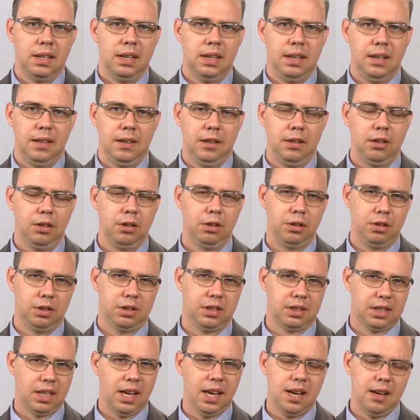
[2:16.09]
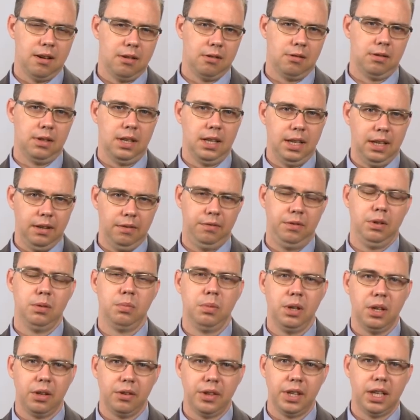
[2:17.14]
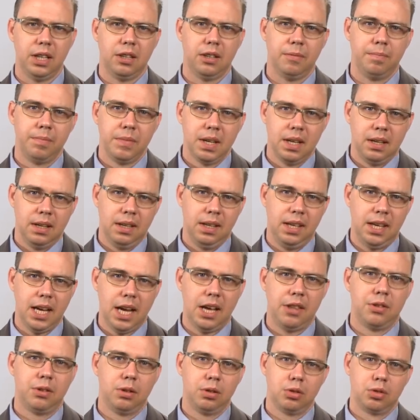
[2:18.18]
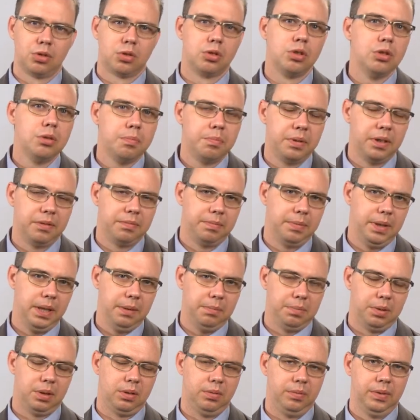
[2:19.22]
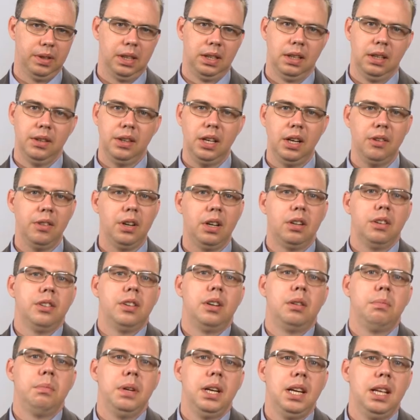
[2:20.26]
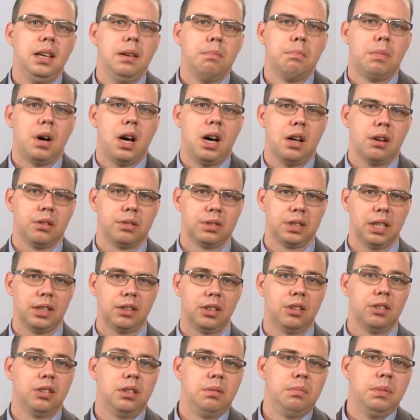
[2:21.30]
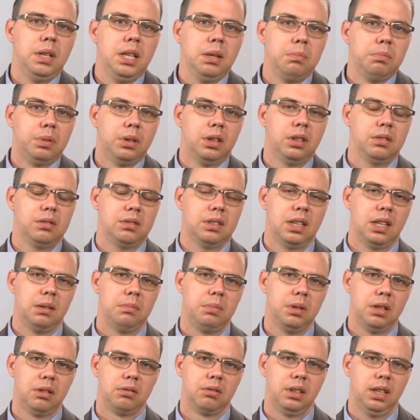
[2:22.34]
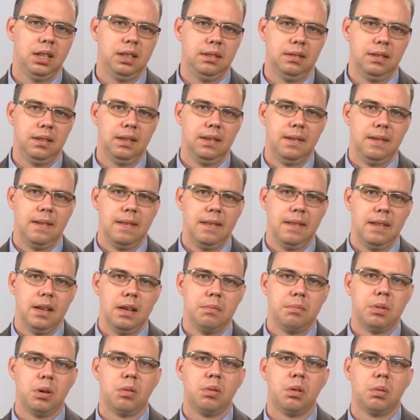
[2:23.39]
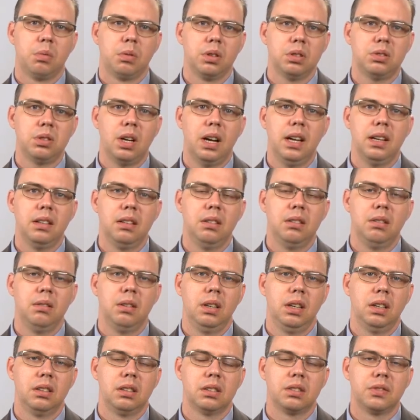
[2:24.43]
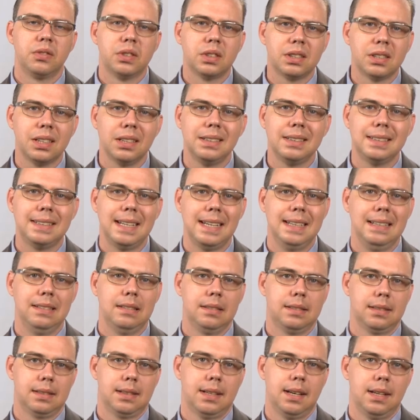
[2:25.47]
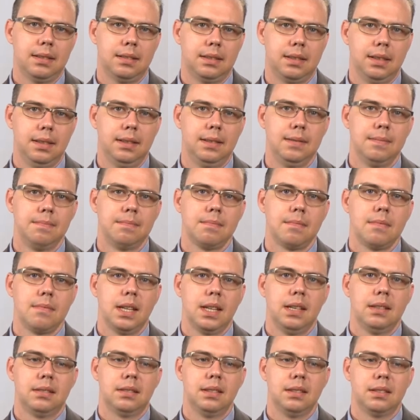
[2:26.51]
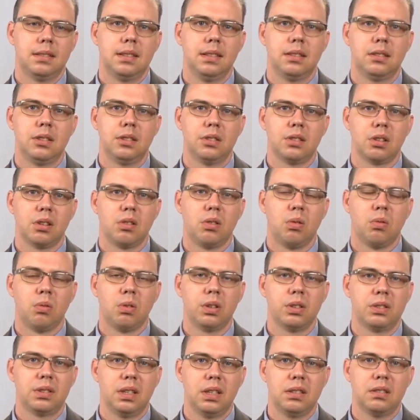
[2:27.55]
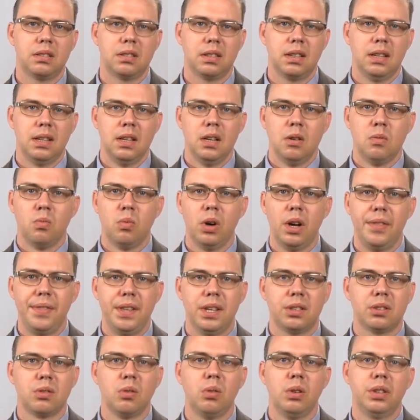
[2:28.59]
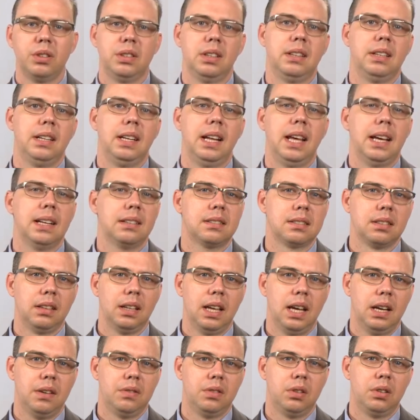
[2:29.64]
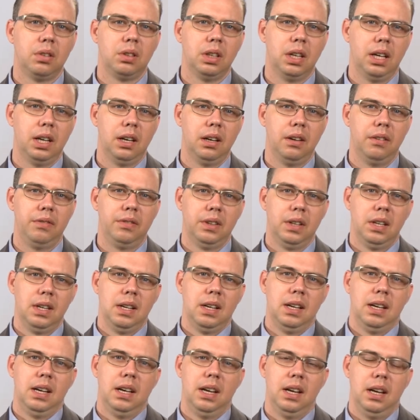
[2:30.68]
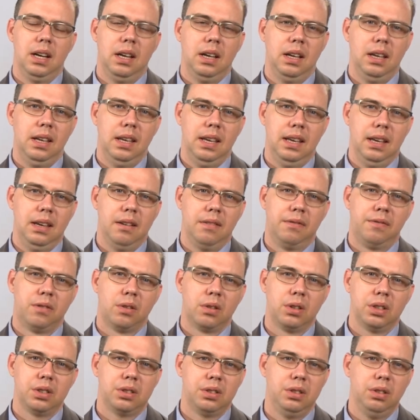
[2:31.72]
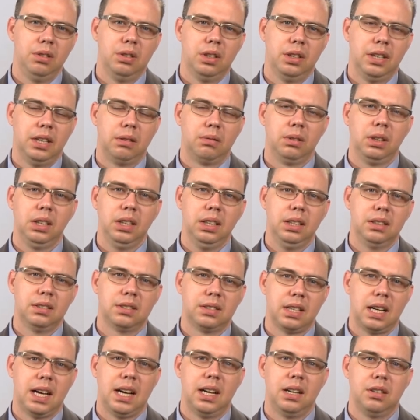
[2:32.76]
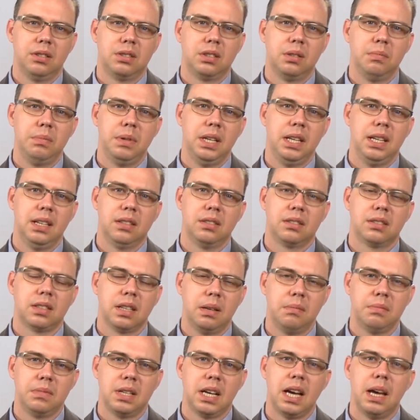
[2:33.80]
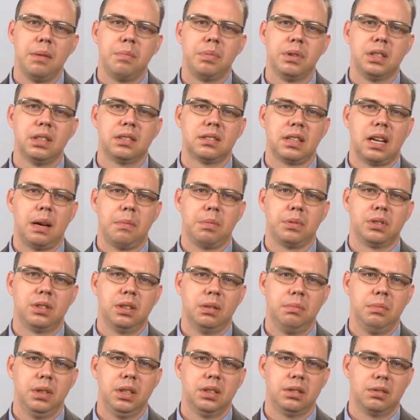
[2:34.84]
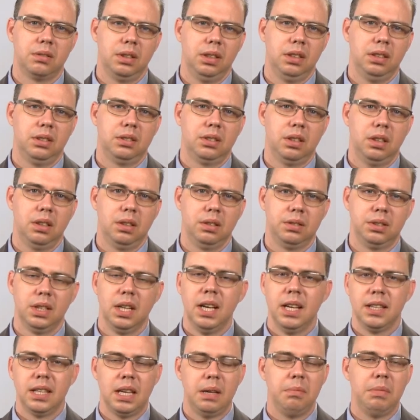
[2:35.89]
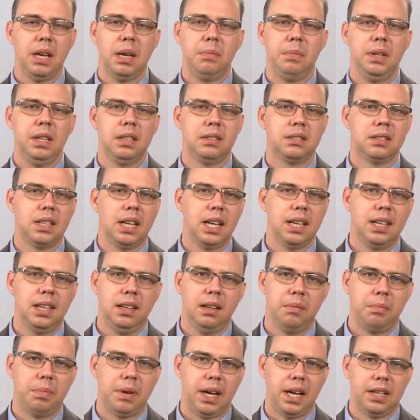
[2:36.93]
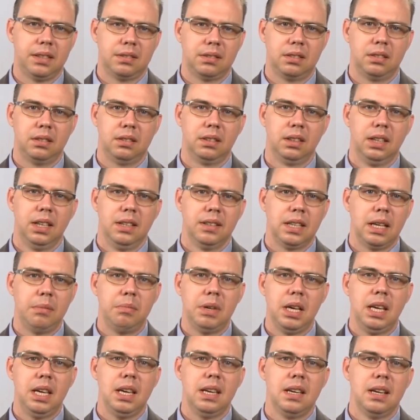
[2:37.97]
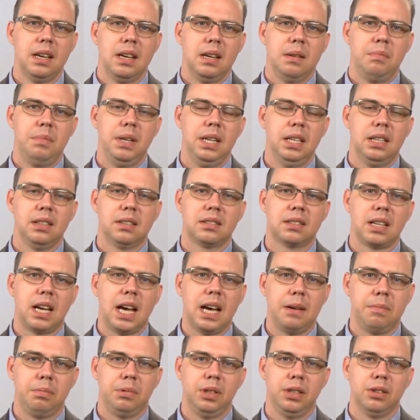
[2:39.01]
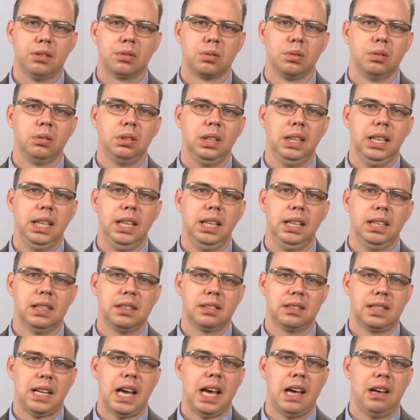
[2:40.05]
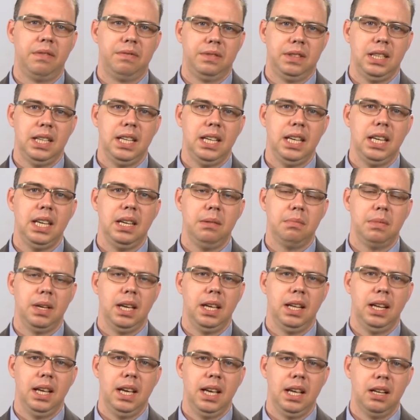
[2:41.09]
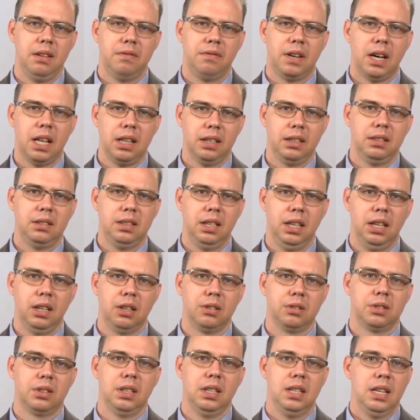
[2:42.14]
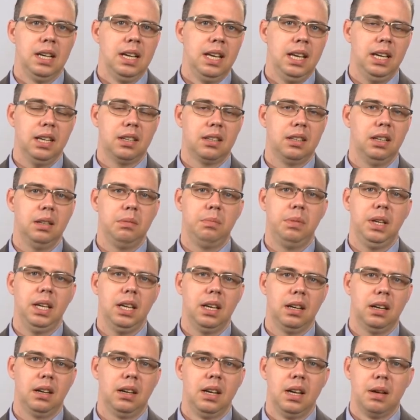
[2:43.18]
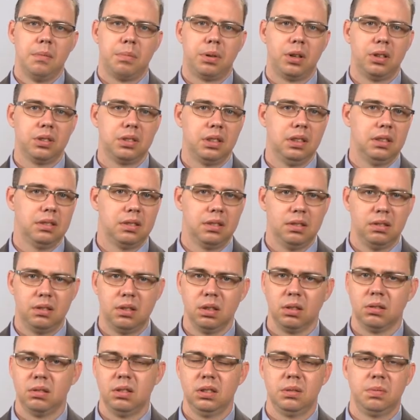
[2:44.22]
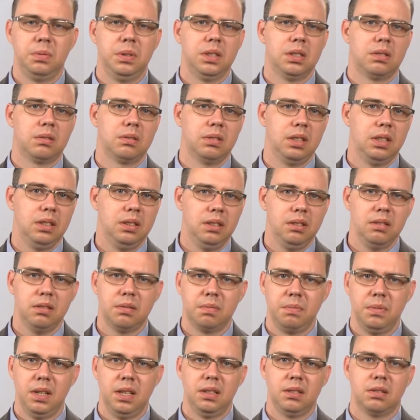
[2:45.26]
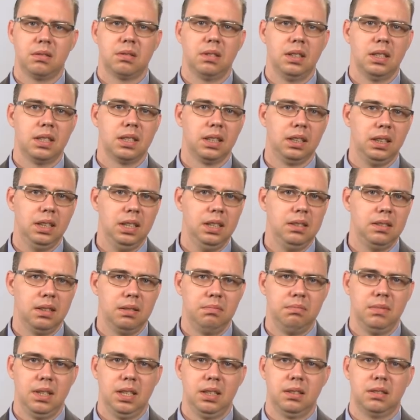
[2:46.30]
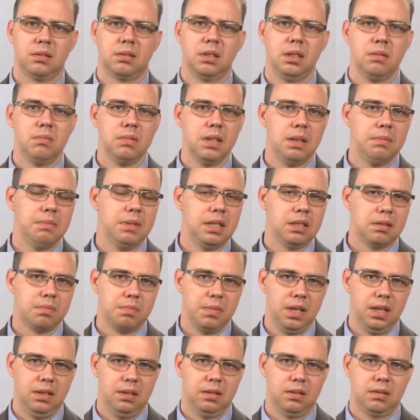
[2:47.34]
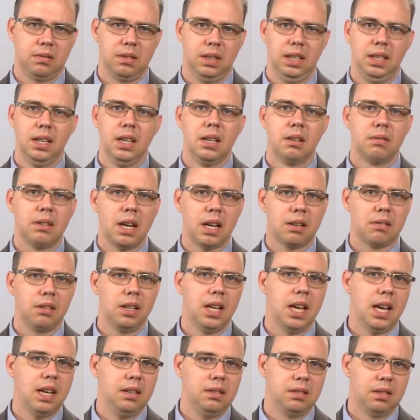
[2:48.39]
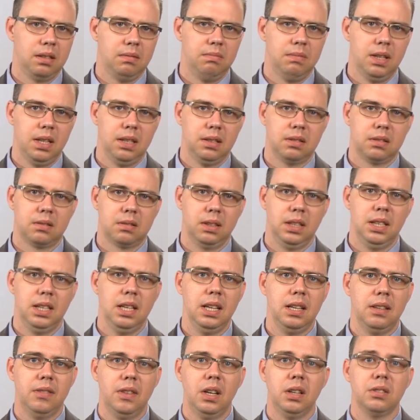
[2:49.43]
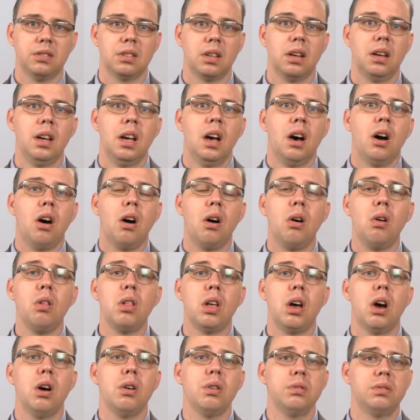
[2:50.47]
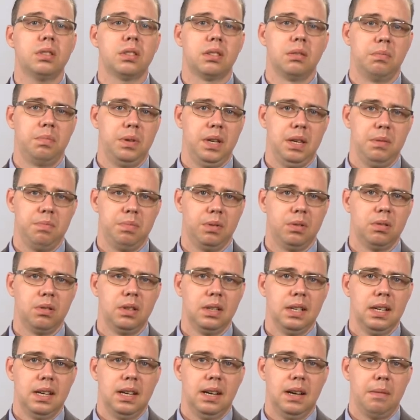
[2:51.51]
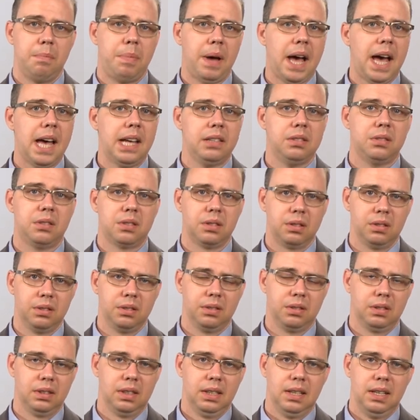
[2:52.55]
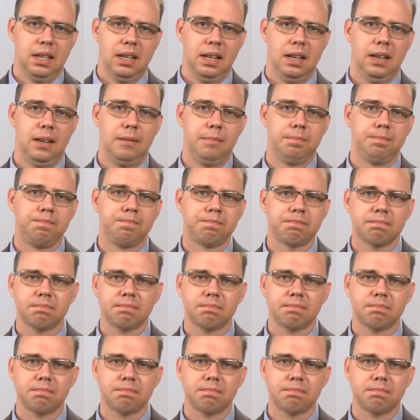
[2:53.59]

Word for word: uh, scale, uh, if you will, than a gathered group of people. There, there, there are many models out there, there are many books that have been written. But what we're trying to do here is facilitate discussion since this is a course that's one that's going to the next level of uh, for a student that really desires to be in some type of discipleship ministry in the church. They may be executive pastor. They may be discipling through leading a staff team and, and volunteers. It, it, could be a person that's in children's ministry, youth ministry, collegiate ministry, women's ministry, recreation ministry. It, there's a whole host of people, uh, pastors, um,